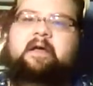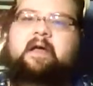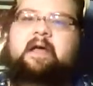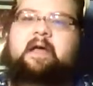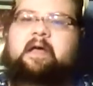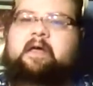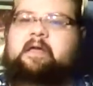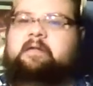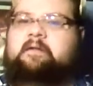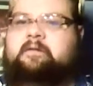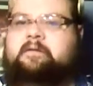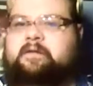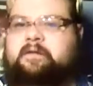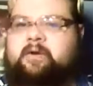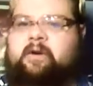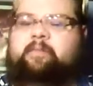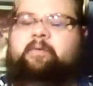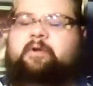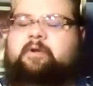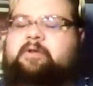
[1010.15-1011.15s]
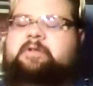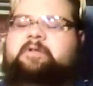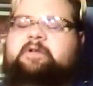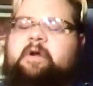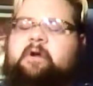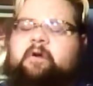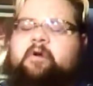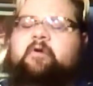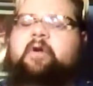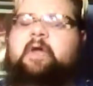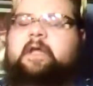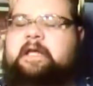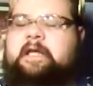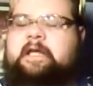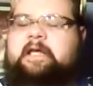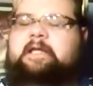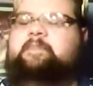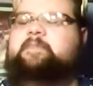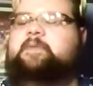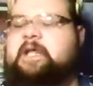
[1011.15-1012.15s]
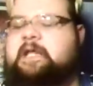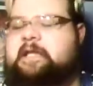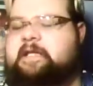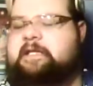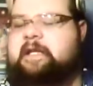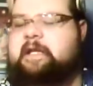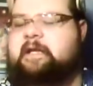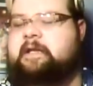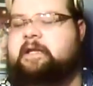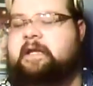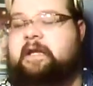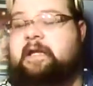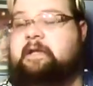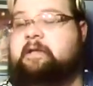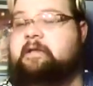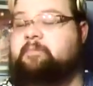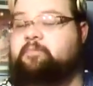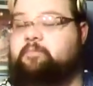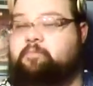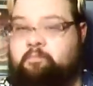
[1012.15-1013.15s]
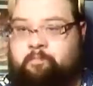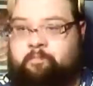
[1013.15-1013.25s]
and so I'm going to start going to his place Sunday to